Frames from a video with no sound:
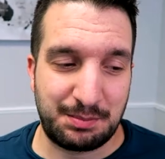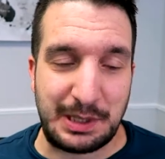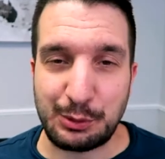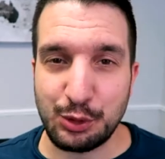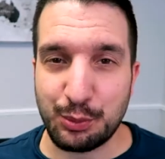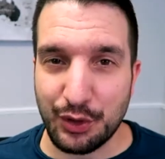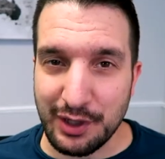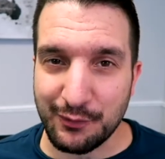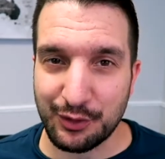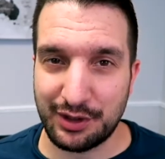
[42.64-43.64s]
people who
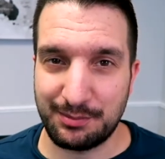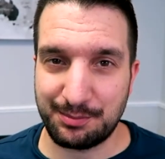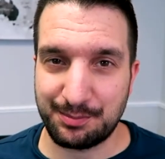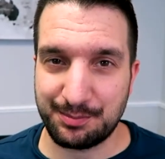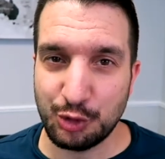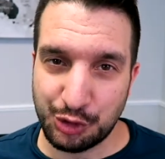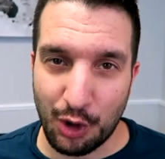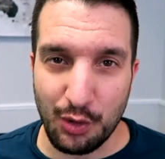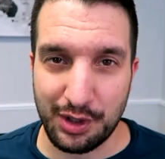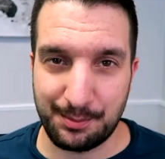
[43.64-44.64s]
pray for him, who
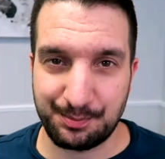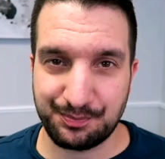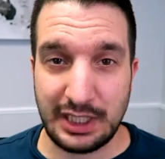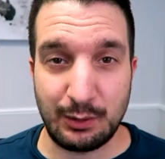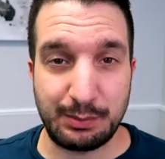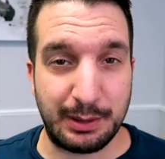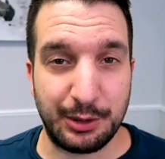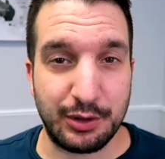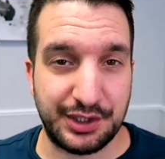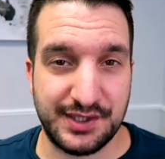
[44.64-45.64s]
know him. He will be
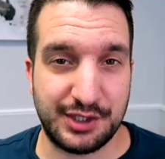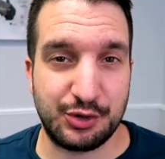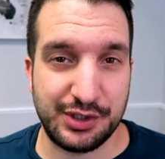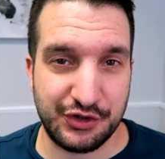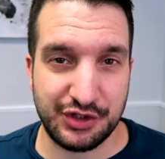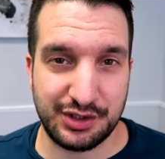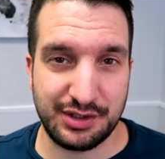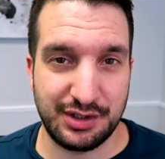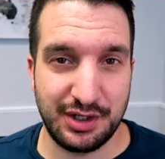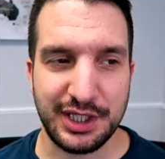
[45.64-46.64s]
buried as a
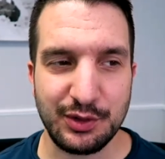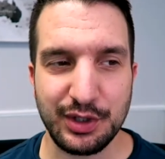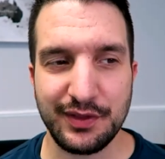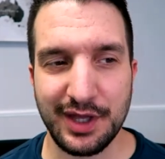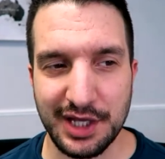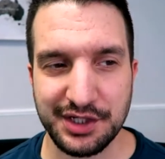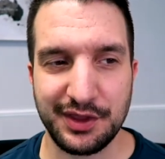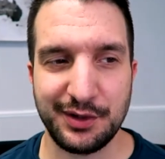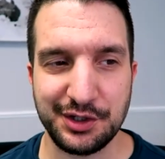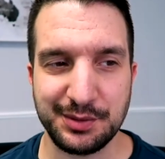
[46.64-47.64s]
Christian. Hearing that,
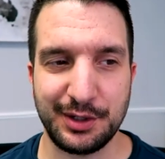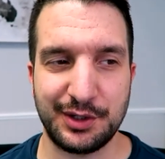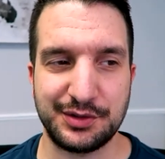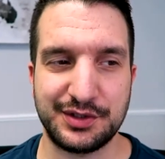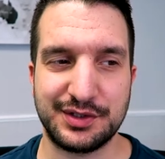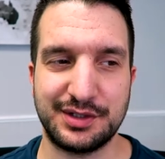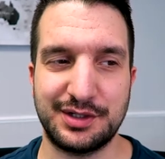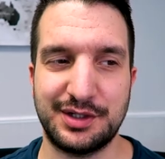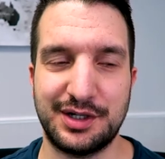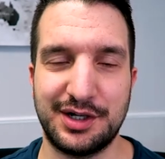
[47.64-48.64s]
I thought about
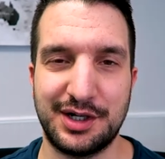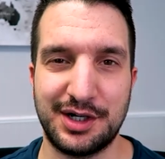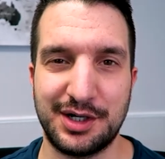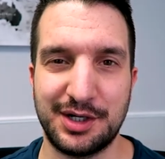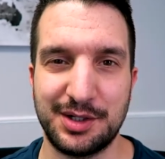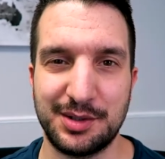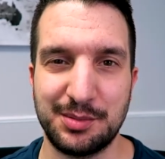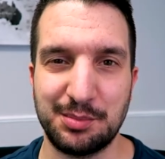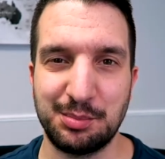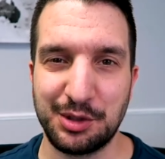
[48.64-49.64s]

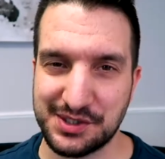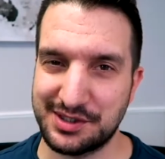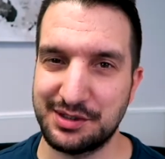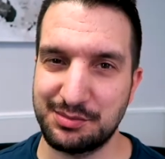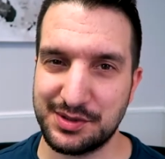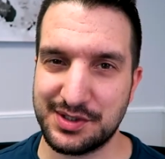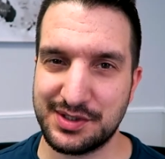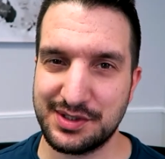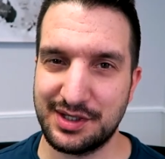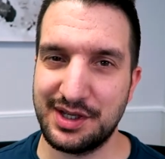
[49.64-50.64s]

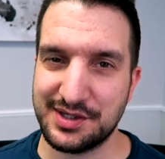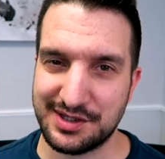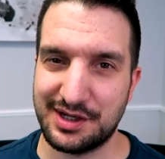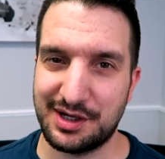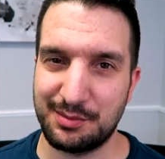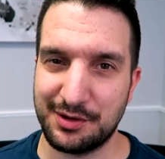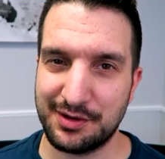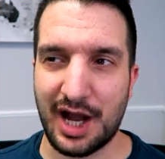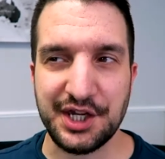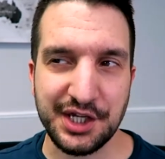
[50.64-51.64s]
Muslims, Islam.
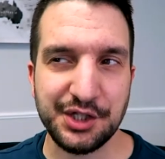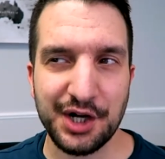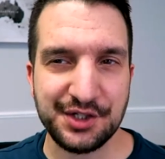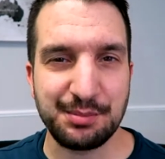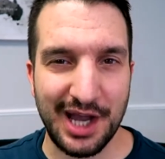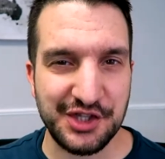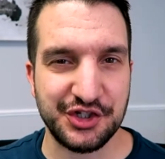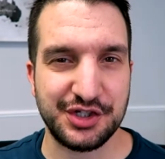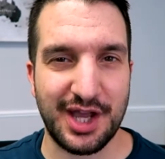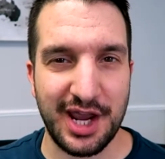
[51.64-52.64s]
I cannot
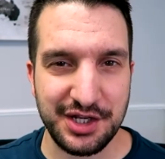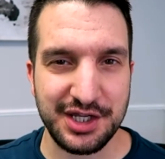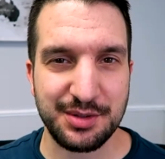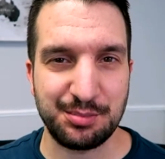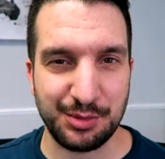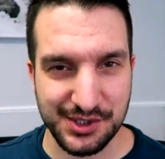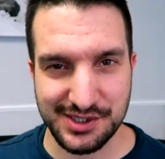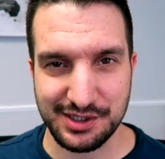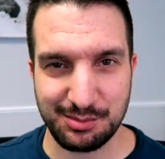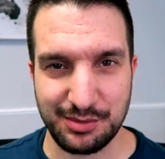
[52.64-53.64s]
imagine any
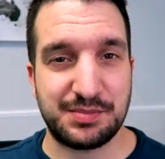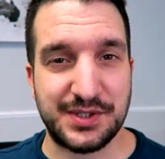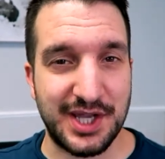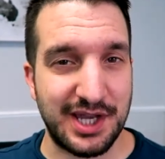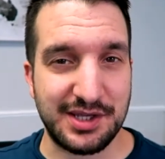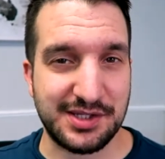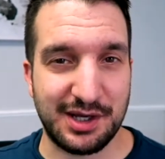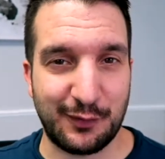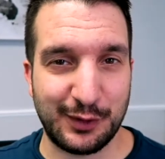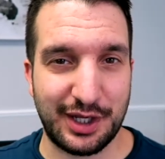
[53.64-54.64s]
Muslim say
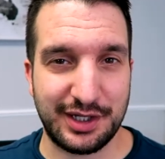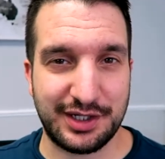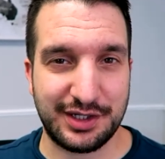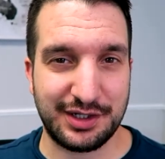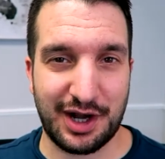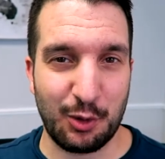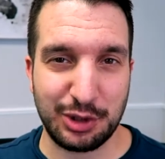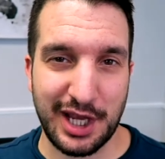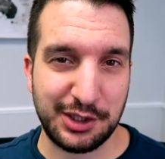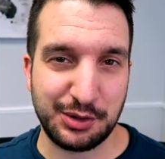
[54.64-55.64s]
stuff like, I
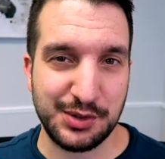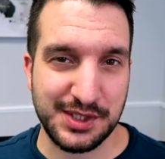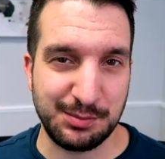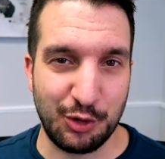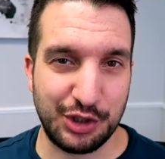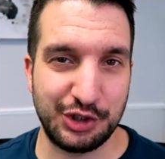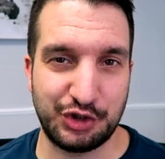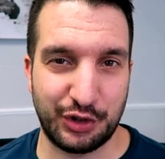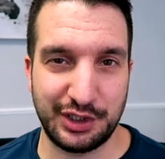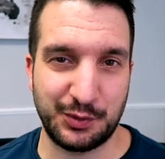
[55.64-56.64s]
would like to smoke a
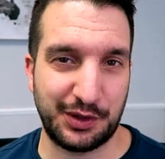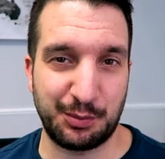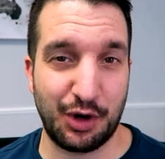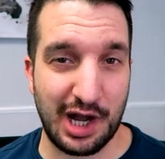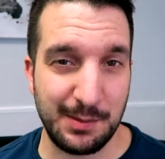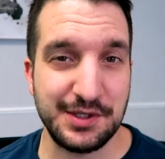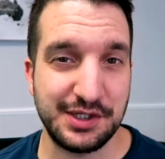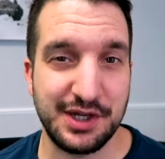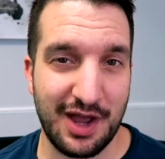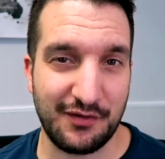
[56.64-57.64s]
joint with Muhammad
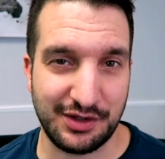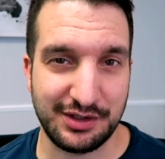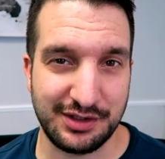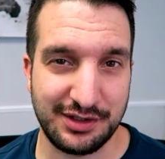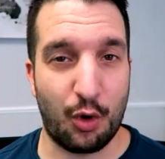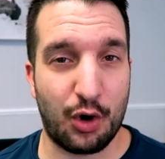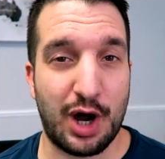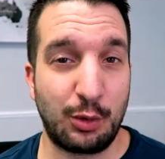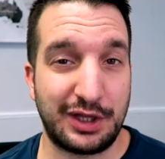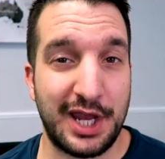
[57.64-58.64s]
in heaven, or
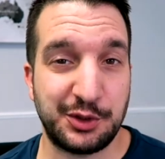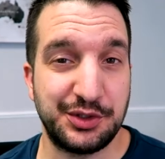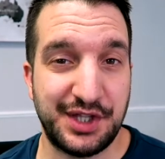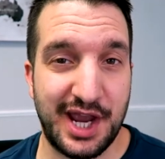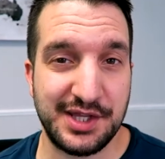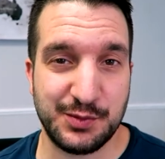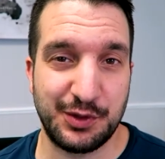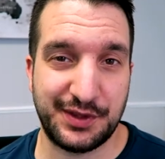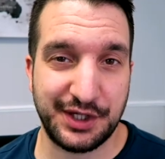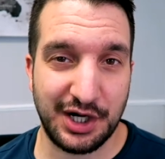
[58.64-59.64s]
I would like to dance
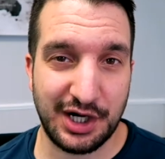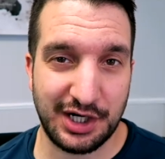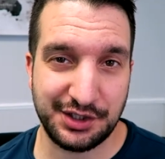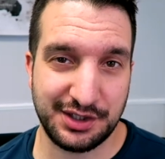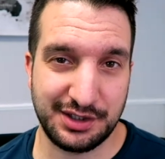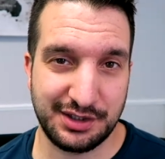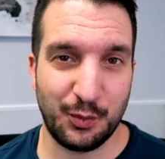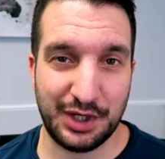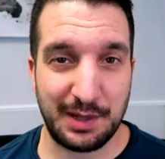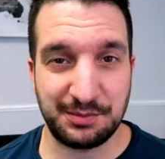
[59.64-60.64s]
with God
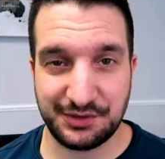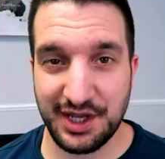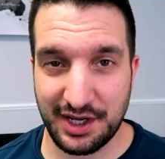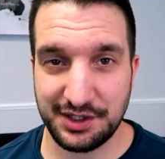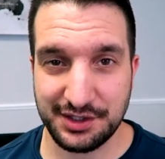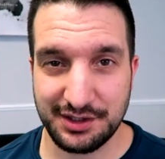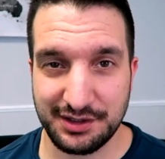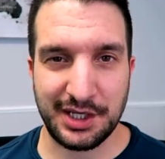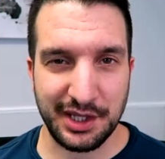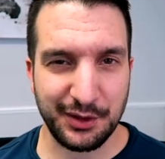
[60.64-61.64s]
when I'm dead.
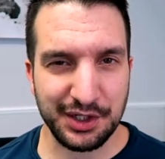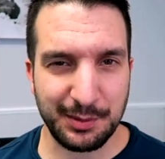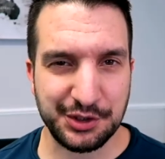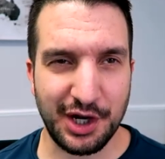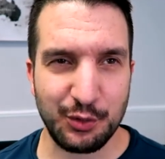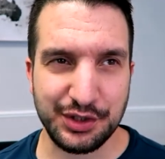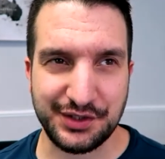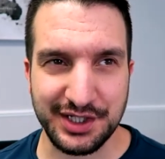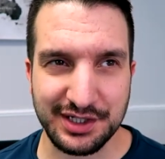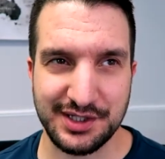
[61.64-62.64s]
And I thought about how
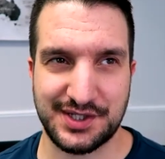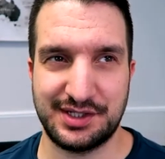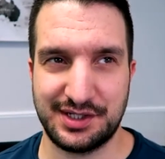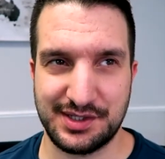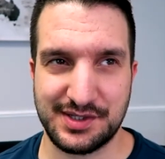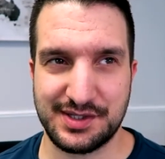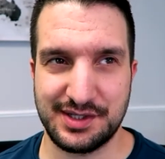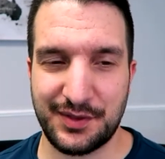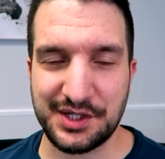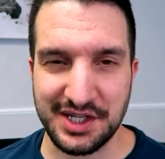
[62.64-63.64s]
ridiculous it
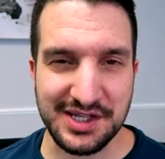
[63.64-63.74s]
is that